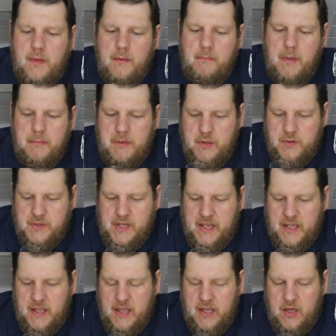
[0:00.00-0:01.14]
Maybe you're
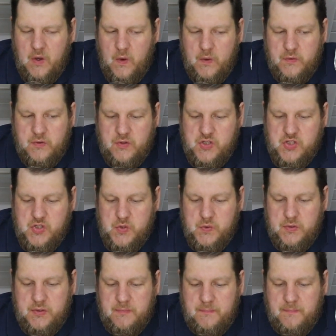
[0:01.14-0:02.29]
taking also the juice,